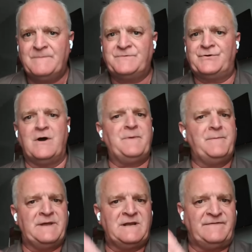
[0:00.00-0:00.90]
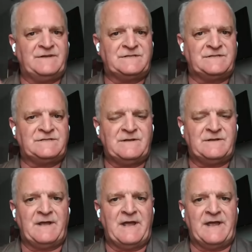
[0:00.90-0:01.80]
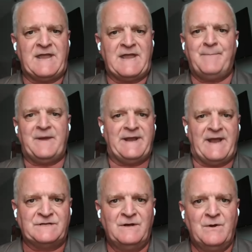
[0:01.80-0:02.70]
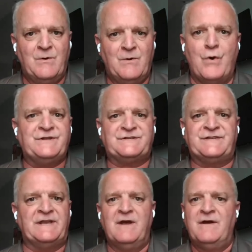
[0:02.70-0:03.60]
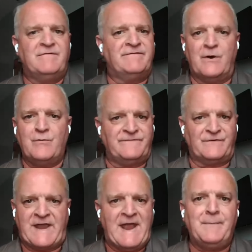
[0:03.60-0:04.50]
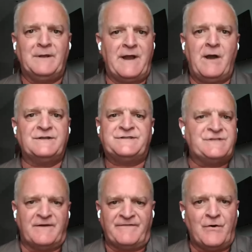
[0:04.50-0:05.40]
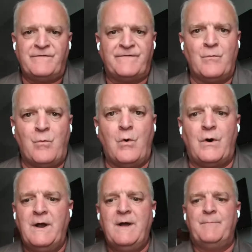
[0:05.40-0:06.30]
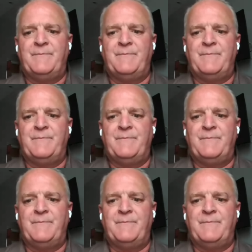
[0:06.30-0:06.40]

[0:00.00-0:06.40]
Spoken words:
Trump and many of his campaign allies warned us that voting for Kamala Harris is a vote for war,